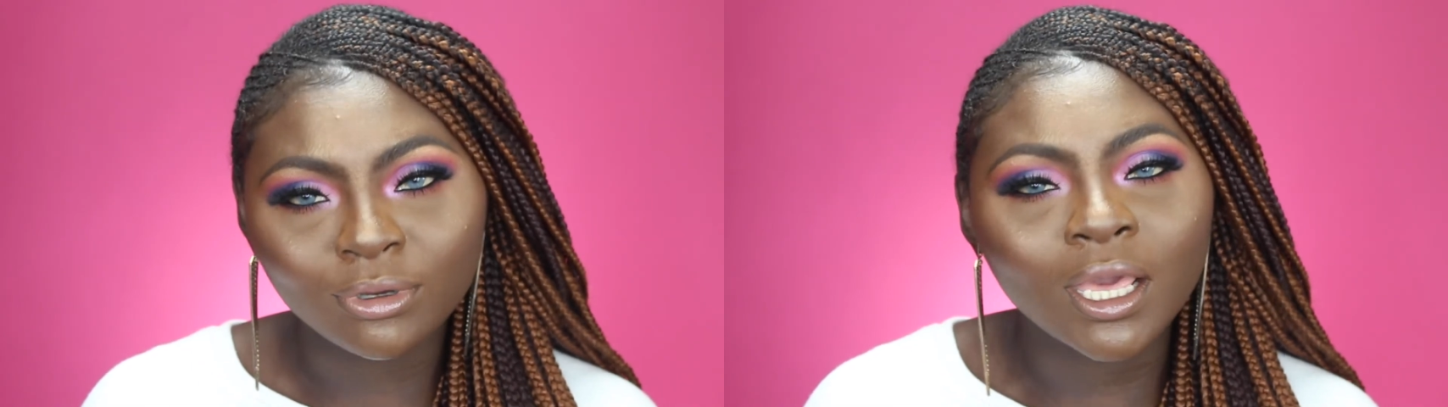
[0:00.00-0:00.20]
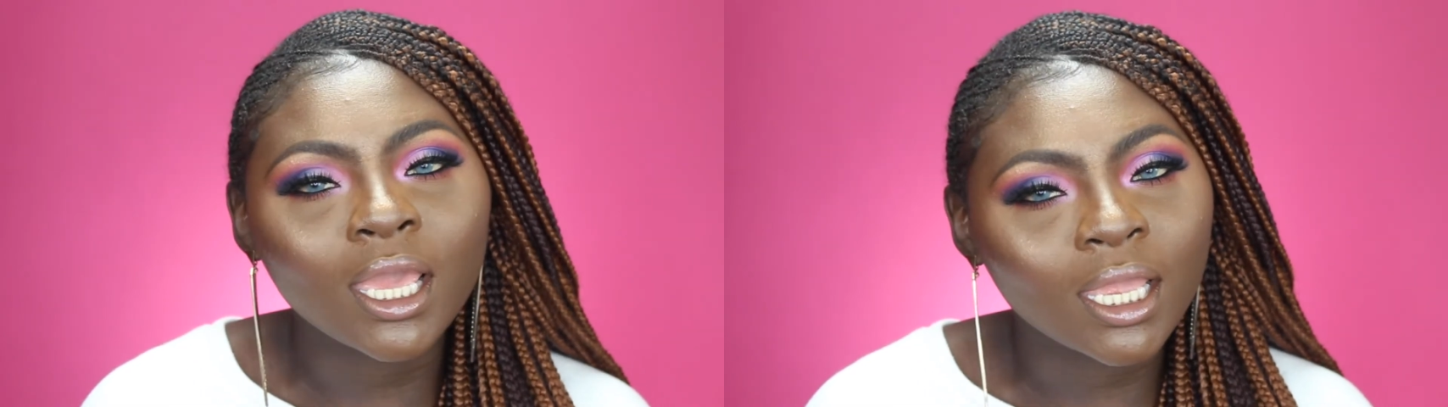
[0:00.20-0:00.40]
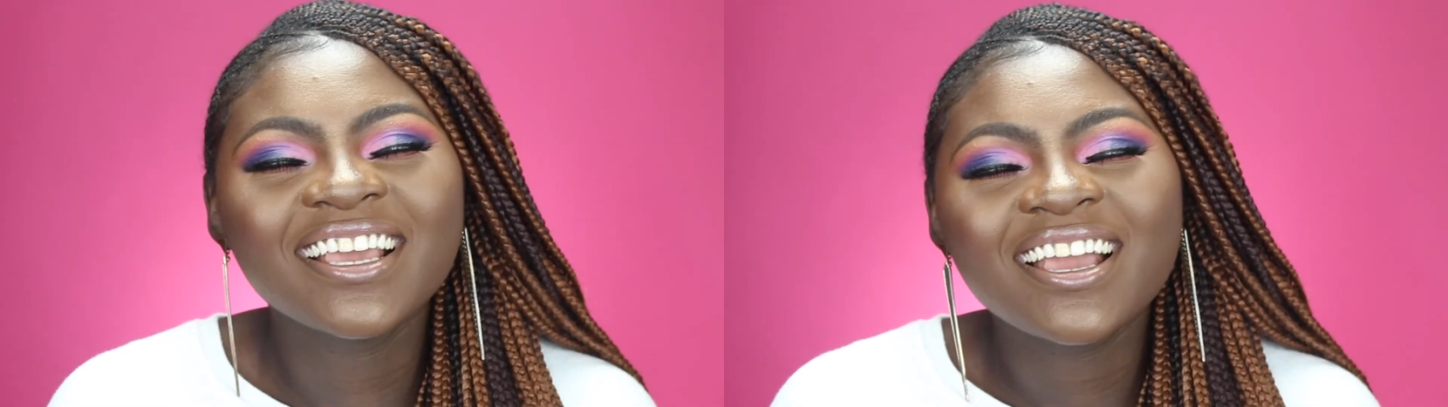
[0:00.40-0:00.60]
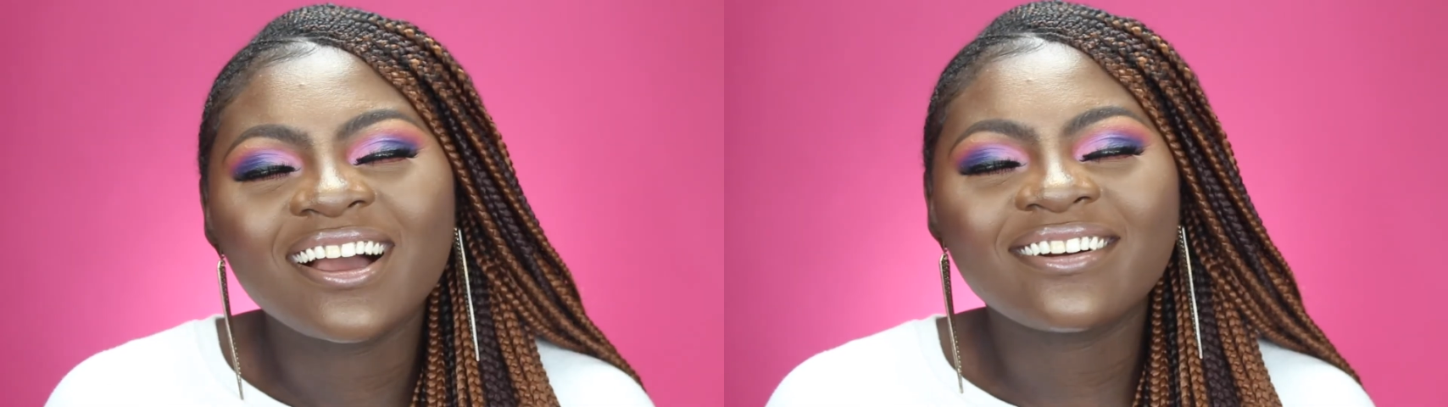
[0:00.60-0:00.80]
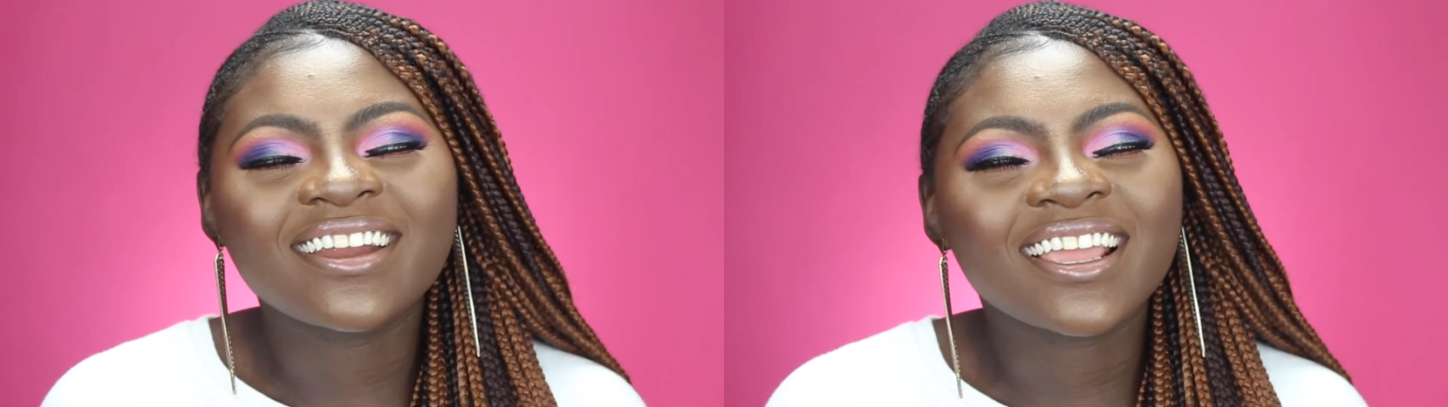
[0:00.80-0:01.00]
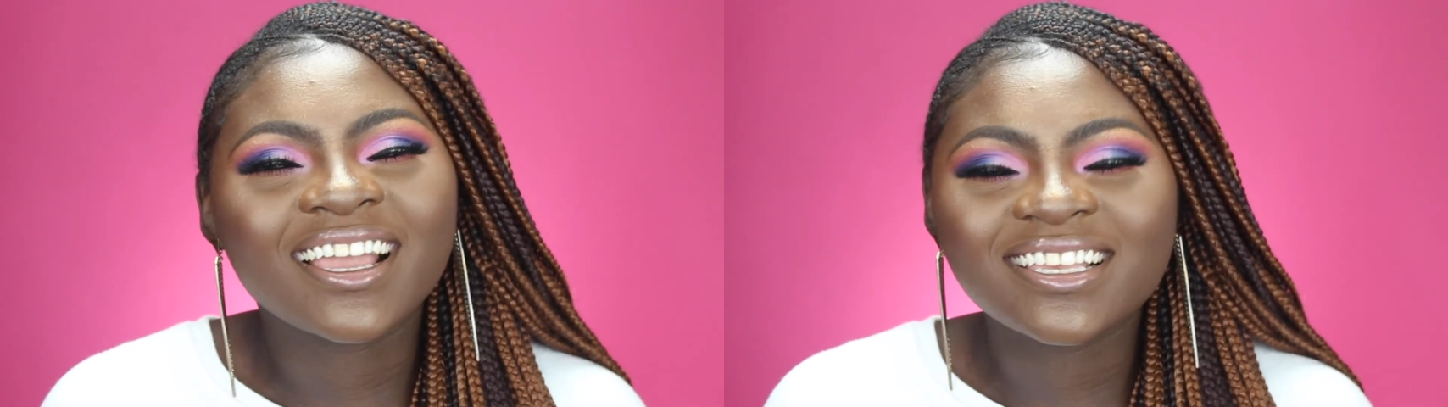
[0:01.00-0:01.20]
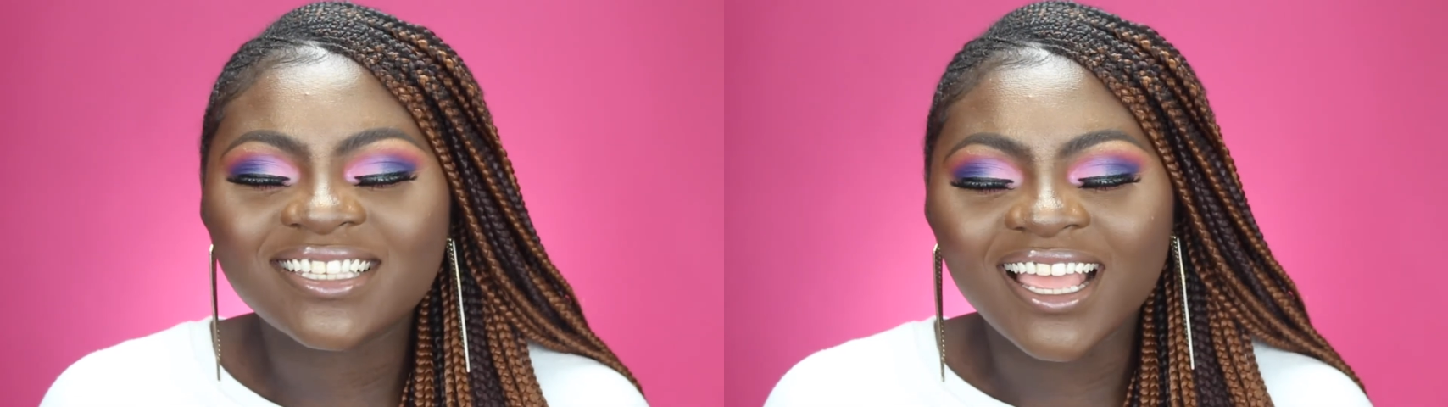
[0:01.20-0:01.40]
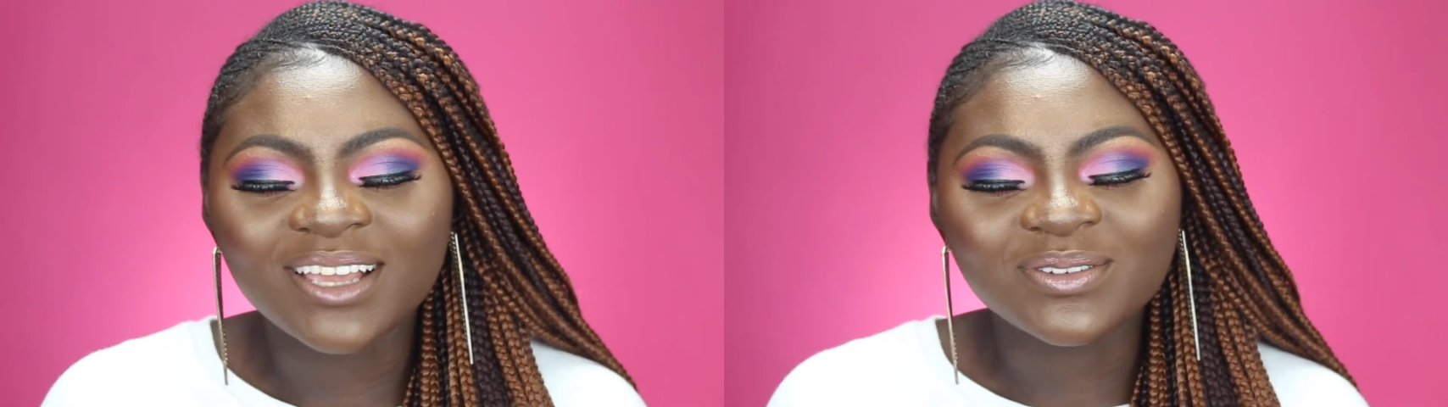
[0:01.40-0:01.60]
Okay, all right
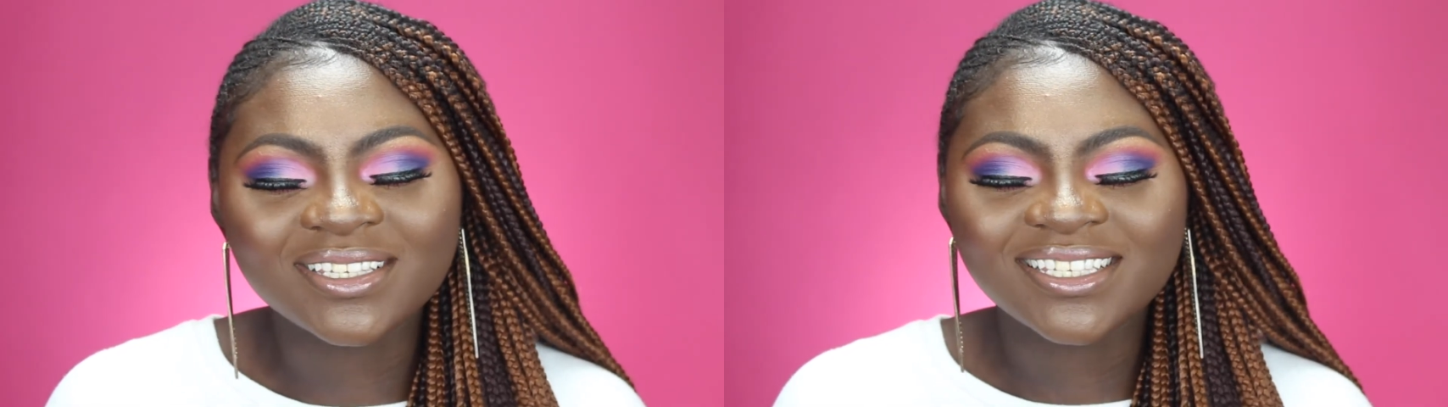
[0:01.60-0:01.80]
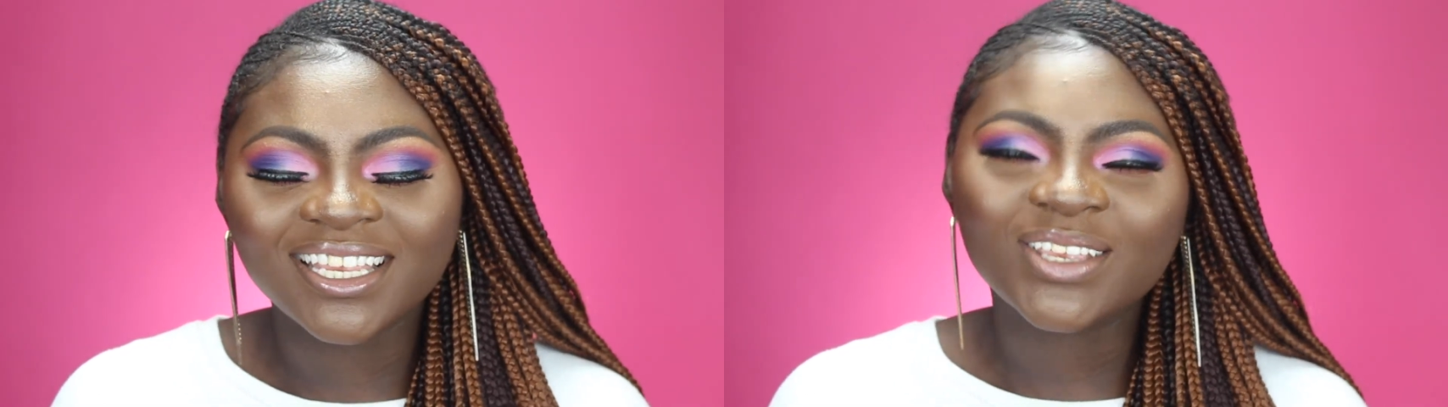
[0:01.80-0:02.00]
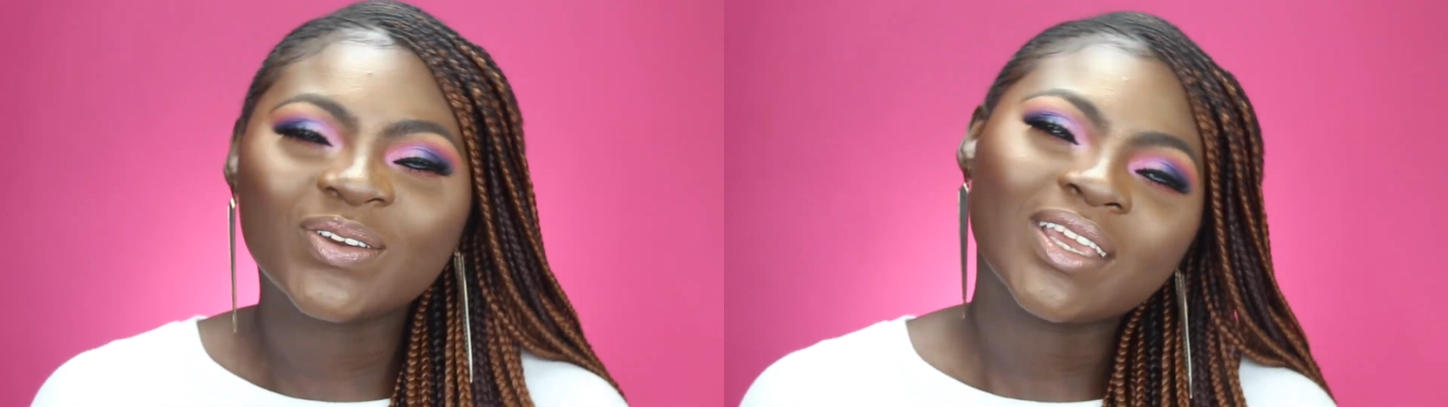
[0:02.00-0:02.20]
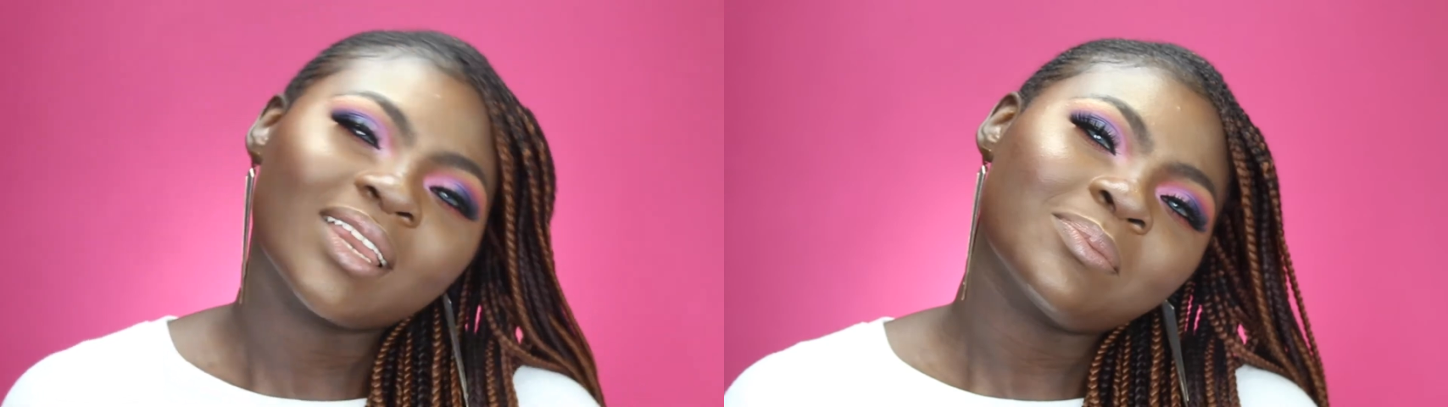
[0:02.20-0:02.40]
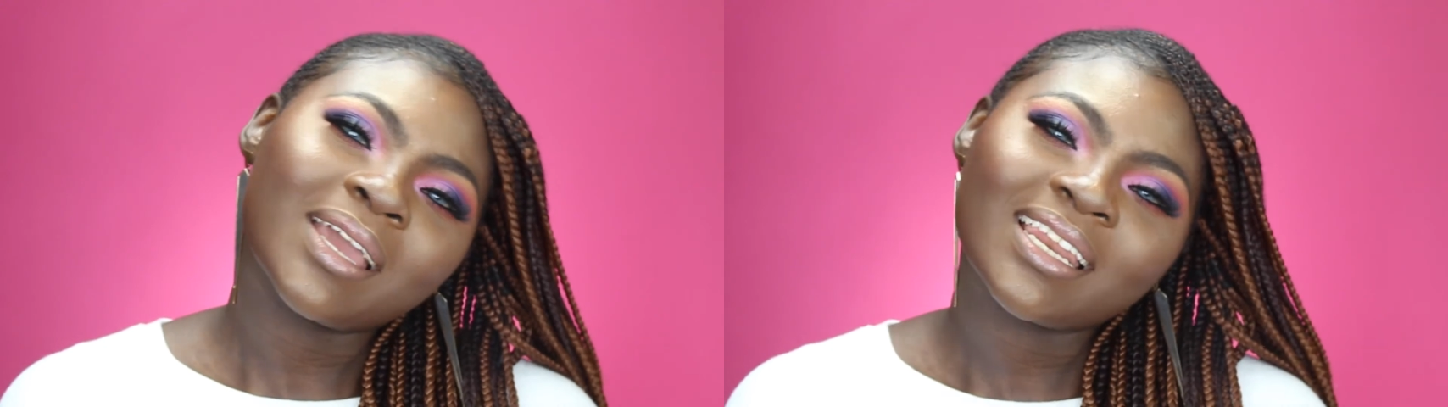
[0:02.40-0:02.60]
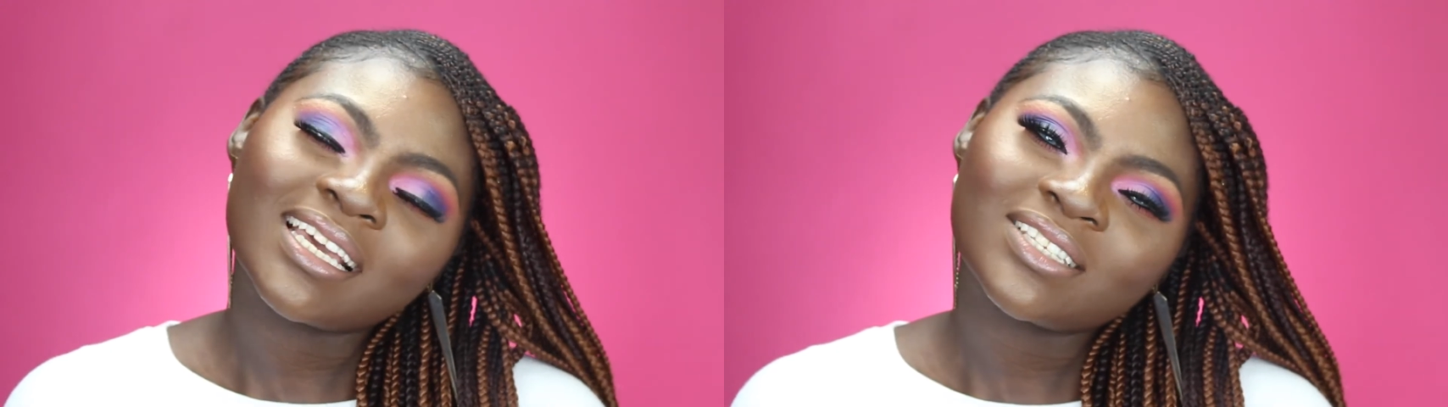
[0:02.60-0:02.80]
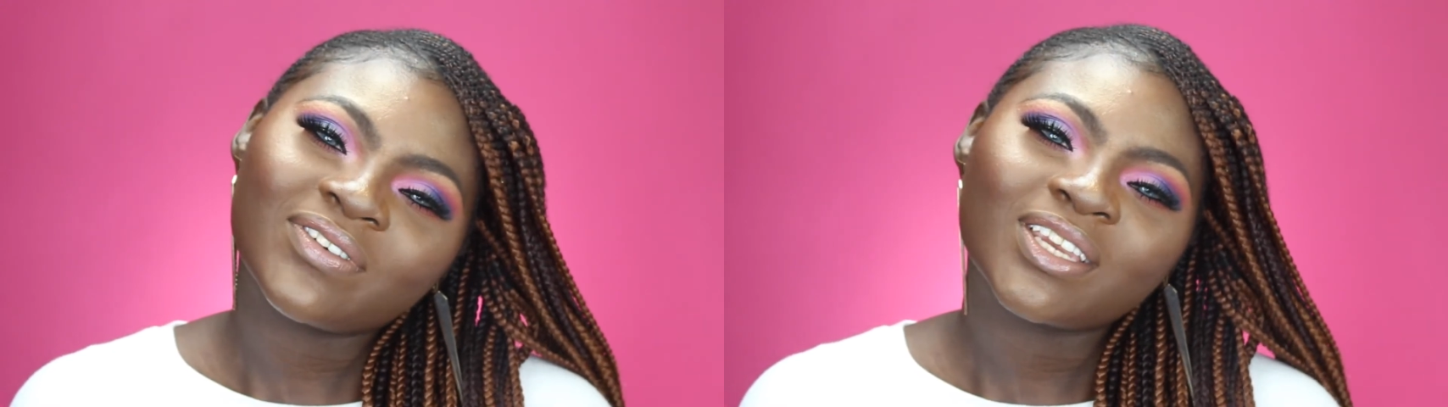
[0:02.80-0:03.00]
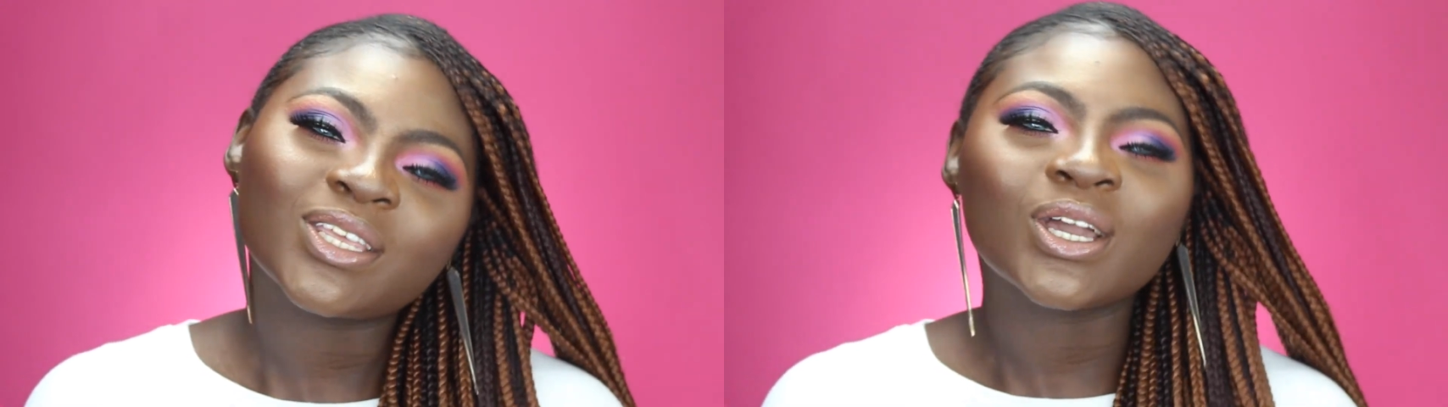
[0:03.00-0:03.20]
guys, I will see you in my next
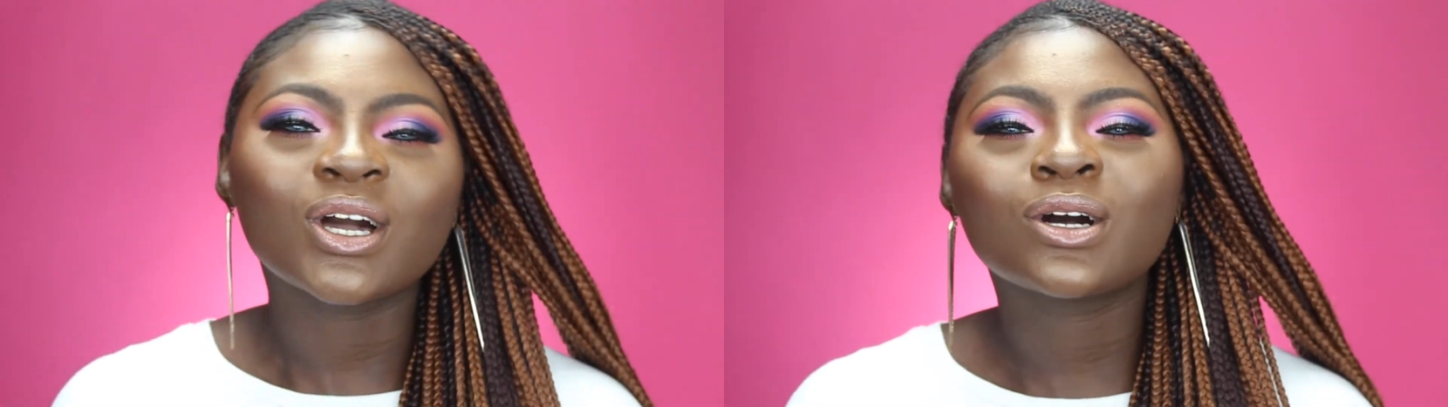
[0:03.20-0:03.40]
video.